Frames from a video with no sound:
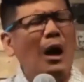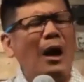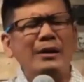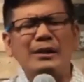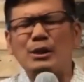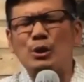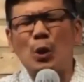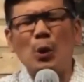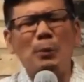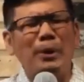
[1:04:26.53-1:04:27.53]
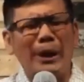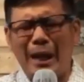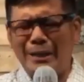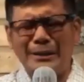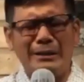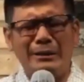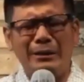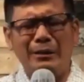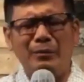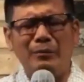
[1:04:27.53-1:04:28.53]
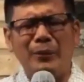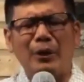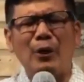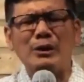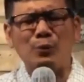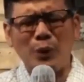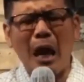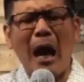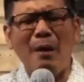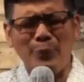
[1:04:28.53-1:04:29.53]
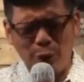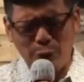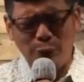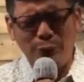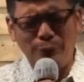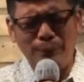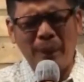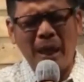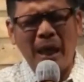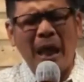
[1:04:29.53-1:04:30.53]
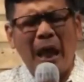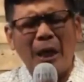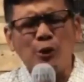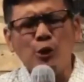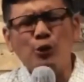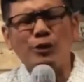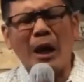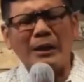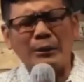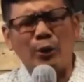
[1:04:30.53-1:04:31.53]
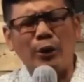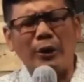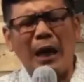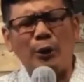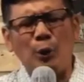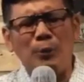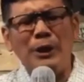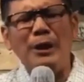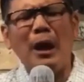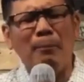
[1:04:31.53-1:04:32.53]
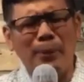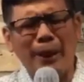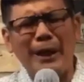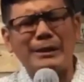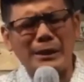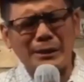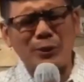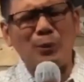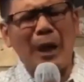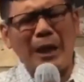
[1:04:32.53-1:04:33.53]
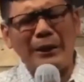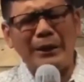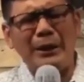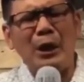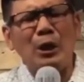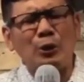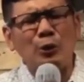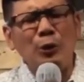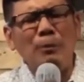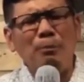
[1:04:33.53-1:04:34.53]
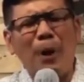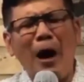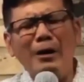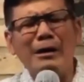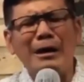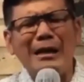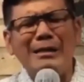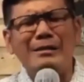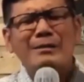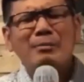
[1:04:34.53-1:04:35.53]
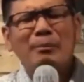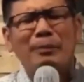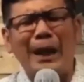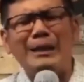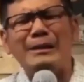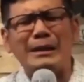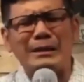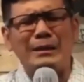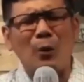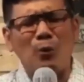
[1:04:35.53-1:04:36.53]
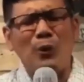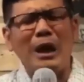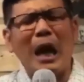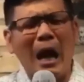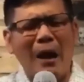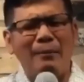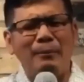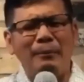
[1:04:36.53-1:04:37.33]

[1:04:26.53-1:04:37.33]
are so blessed because we have you. And use us, Lord God, to be a blessing to many, to impart these blessings that we have.